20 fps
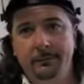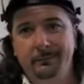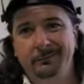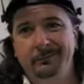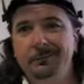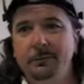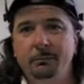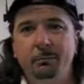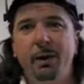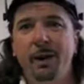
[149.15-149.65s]

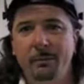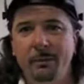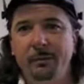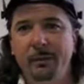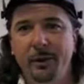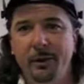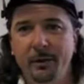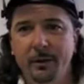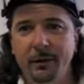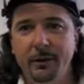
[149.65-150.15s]
And we'll probably be
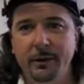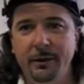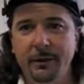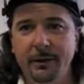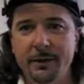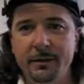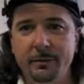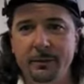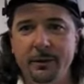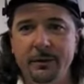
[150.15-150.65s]
hooked to
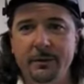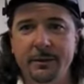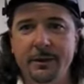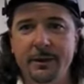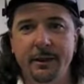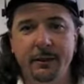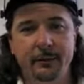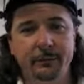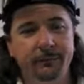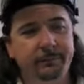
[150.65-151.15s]
this one.
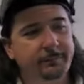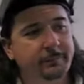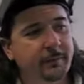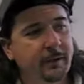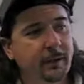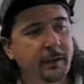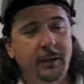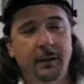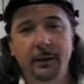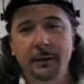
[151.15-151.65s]
So
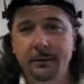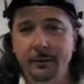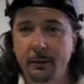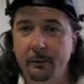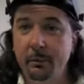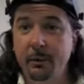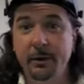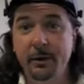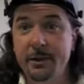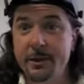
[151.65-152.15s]
don't
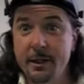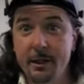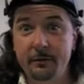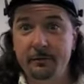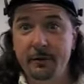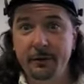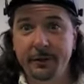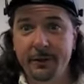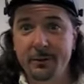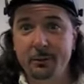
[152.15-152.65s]
burn yourself
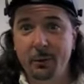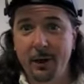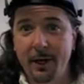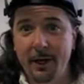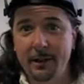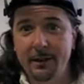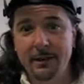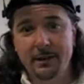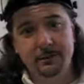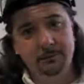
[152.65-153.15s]
on this
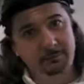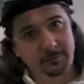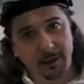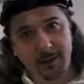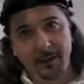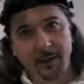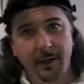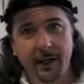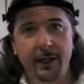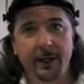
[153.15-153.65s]
wax,
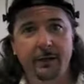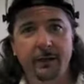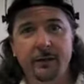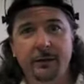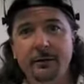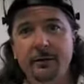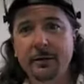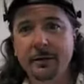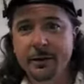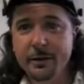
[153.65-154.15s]
and hang
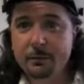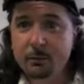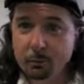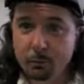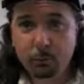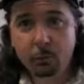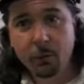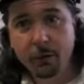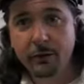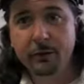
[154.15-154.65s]
on, because
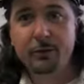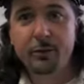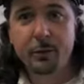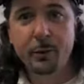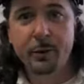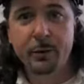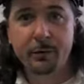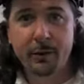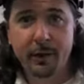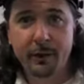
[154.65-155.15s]
we're going to
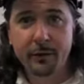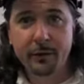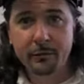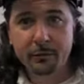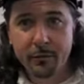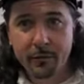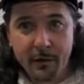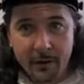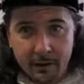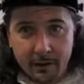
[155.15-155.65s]
switch right
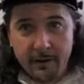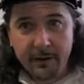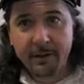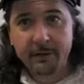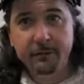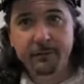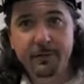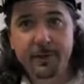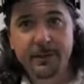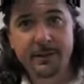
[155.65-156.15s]
over and
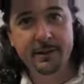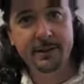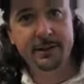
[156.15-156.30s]
invest